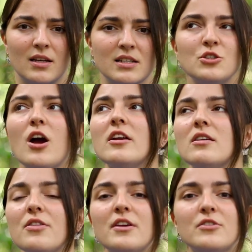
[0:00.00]
because you got
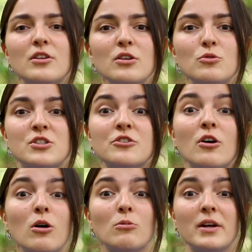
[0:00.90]
nothing to lose
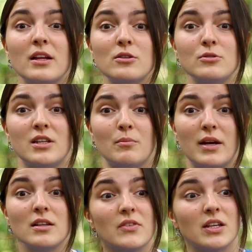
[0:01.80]
you're already losing
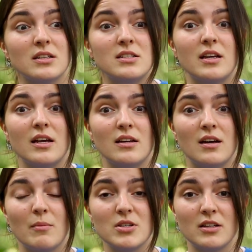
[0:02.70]
by living in the city
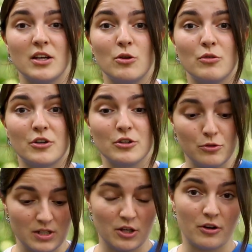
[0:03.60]
i'm telling you you're
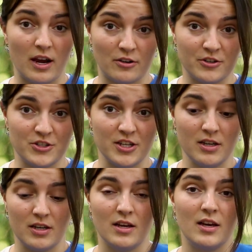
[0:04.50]
losing your energy